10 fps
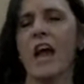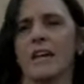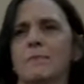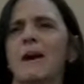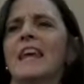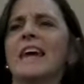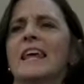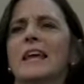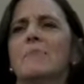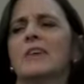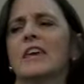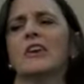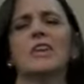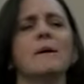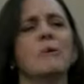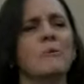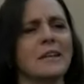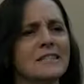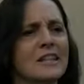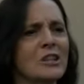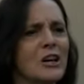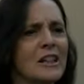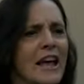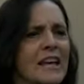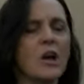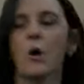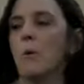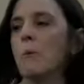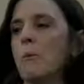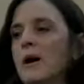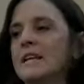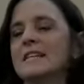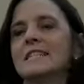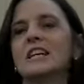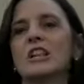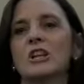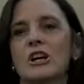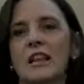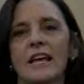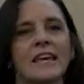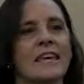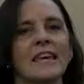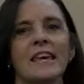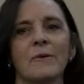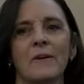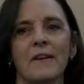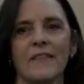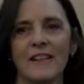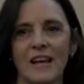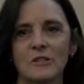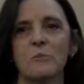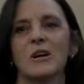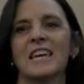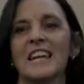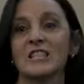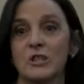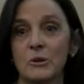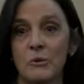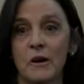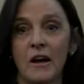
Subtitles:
And in my head I kept thinking, yeah, but what does it look like? What does it look like in the classroom? What can I do?